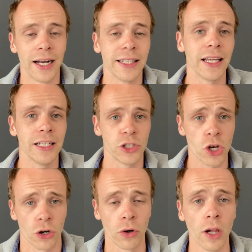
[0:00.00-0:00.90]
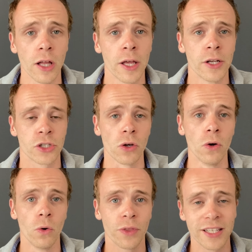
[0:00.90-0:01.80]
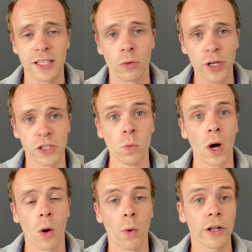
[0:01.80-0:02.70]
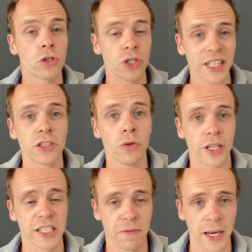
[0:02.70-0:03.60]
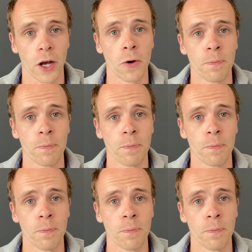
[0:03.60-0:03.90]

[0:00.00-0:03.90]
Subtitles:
in general. So this is the reason why I wanted to send you this video.